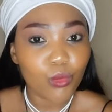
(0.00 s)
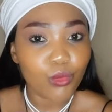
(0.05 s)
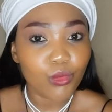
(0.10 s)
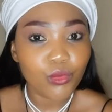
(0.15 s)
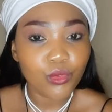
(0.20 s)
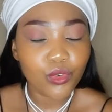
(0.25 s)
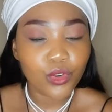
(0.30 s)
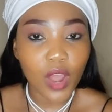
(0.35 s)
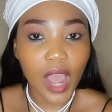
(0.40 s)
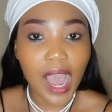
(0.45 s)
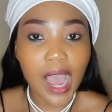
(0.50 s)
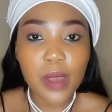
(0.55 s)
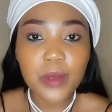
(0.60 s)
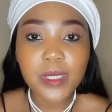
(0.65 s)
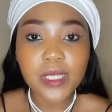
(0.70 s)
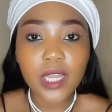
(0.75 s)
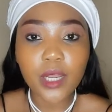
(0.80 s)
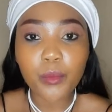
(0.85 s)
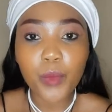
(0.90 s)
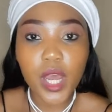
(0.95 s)
You know, how is
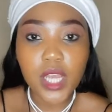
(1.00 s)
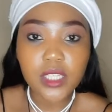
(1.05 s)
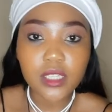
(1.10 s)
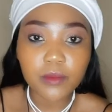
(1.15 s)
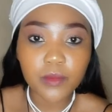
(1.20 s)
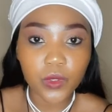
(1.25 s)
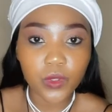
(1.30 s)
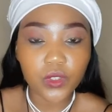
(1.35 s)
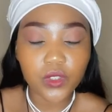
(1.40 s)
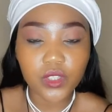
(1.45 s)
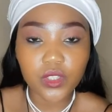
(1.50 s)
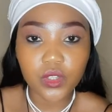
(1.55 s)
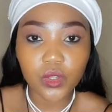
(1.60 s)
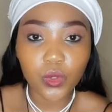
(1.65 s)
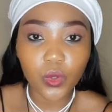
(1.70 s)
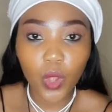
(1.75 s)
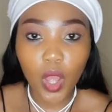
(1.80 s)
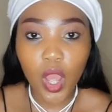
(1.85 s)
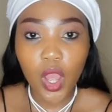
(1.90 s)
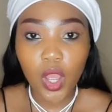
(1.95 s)
that possible? It's
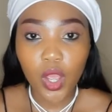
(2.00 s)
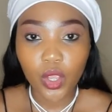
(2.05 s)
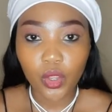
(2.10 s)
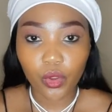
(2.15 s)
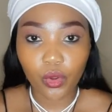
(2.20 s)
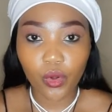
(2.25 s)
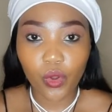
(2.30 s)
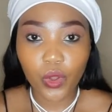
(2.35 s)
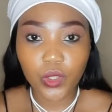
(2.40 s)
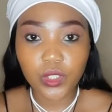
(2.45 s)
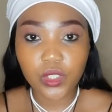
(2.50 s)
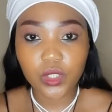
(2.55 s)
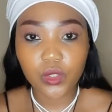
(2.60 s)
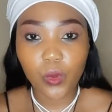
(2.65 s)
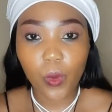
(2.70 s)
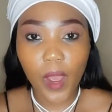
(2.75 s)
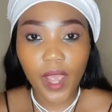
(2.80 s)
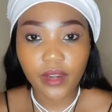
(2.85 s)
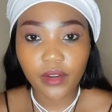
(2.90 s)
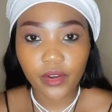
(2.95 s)
still, you know, it's still
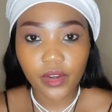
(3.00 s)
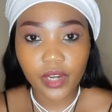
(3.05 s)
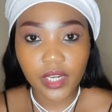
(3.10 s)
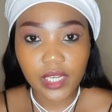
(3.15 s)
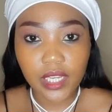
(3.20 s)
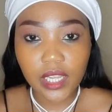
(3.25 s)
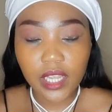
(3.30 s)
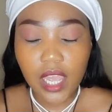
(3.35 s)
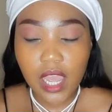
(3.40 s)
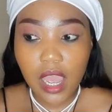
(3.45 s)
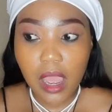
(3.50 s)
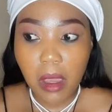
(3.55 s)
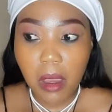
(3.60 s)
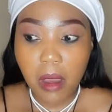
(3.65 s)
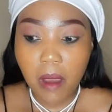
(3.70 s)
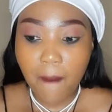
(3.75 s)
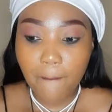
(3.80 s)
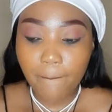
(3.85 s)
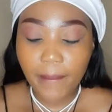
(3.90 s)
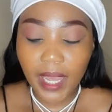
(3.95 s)
quite early.
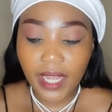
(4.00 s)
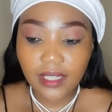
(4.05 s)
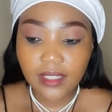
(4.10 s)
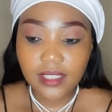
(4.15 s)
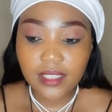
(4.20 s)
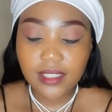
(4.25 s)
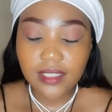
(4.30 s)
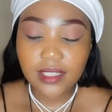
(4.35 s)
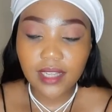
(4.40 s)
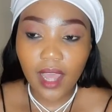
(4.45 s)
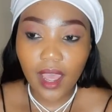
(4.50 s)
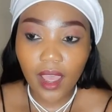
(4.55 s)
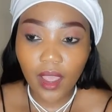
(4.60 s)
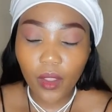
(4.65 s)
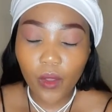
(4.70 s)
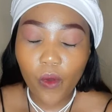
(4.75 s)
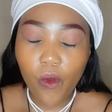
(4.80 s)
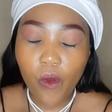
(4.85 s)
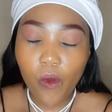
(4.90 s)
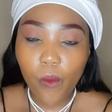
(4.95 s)
But she's like,
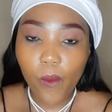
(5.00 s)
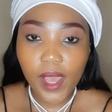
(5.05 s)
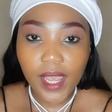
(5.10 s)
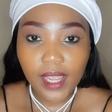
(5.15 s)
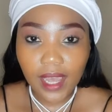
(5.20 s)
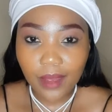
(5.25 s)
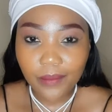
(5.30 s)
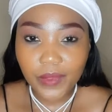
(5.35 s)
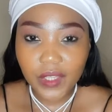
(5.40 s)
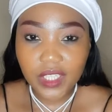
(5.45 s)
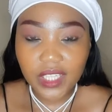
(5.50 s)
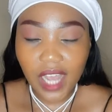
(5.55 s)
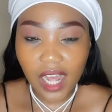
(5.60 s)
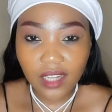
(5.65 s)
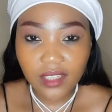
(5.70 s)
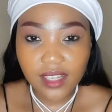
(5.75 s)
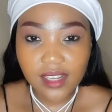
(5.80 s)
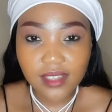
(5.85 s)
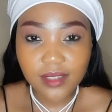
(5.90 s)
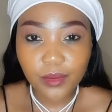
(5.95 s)
"Wake up, the
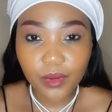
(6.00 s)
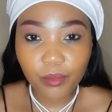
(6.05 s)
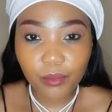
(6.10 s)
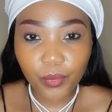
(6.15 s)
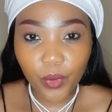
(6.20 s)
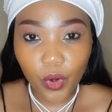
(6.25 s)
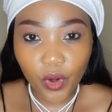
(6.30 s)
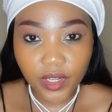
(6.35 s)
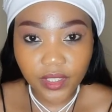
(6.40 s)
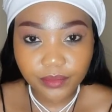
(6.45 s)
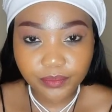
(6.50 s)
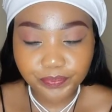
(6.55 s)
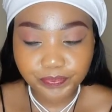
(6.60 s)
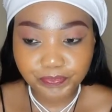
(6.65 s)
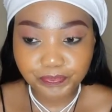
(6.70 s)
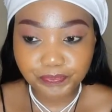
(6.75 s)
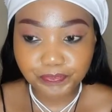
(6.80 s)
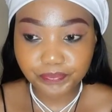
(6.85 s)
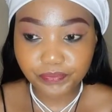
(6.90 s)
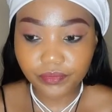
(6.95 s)
child has been born."
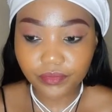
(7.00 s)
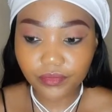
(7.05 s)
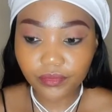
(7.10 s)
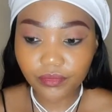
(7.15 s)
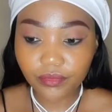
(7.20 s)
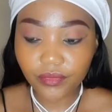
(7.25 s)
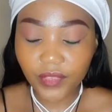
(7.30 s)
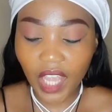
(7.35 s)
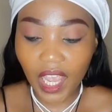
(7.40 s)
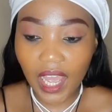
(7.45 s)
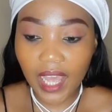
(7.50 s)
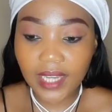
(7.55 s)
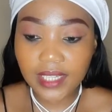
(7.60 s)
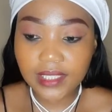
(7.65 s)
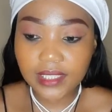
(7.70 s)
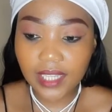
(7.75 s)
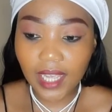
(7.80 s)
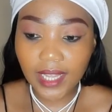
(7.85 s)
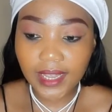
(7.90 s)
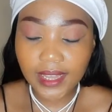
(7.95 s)

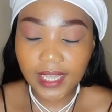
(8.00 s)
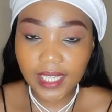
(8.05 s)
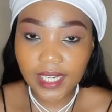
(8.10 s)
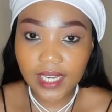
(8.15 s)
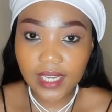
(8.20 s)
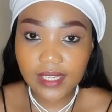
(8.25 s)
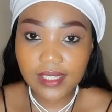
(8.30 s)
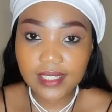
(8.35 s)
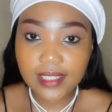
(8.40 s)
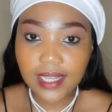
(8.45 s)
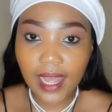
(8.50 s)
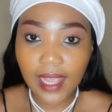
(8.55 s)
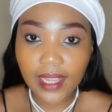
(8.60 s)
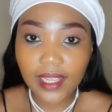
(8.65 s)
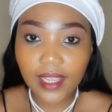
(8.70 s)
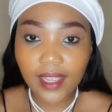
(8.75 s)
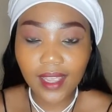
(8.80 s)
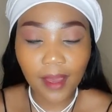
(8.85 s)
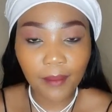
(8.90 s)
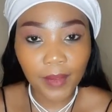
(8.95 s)
And then he's like,
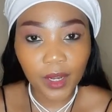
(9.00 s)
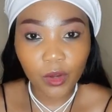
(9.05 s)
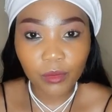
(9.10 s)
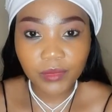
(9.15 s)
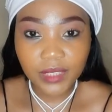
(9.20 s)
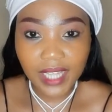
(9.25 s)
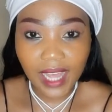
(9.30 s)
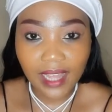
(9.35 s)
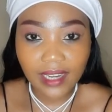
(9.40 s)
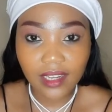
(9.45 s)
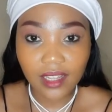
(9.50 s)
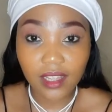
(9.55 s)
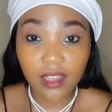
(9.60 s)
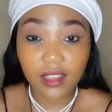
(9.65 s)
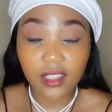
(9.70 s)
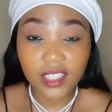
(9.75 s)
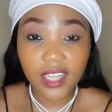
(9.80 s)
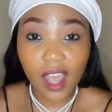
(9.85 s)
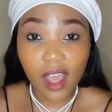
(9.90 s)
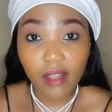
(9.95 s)
"Igama lomntana,
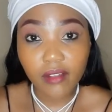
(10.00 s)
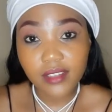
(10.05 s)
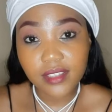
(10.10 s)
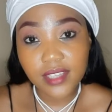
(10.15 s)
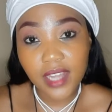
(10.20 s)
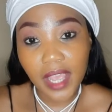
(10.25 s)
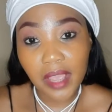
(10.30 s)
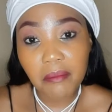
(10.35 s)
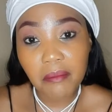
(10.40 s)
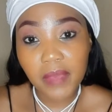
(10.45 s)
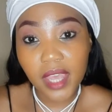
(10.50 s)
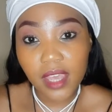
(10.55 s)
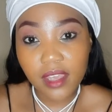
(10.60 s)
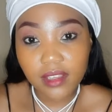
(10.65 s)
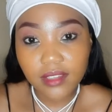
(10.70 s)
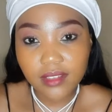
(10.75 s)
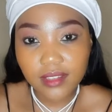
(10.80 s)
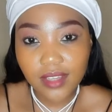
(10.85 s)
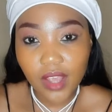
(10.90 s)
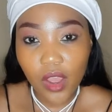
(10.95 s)
the child's name
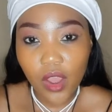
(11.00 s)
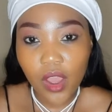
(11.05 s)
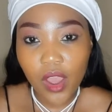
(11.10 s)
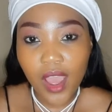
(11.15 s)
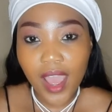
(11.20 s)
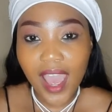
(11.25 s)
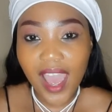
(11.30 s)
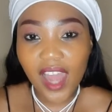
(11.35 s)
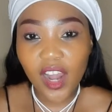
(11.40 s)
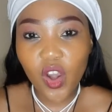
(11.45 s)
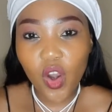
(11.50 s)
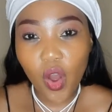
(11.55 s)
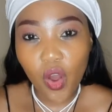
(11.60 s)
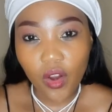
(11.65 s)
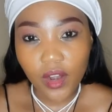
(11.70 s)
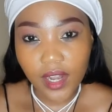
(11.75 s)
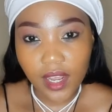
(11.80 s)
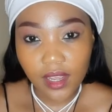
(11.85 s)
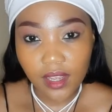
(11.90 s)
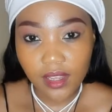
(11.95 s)
is
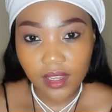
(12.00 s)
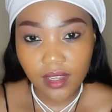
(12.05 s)
Elona."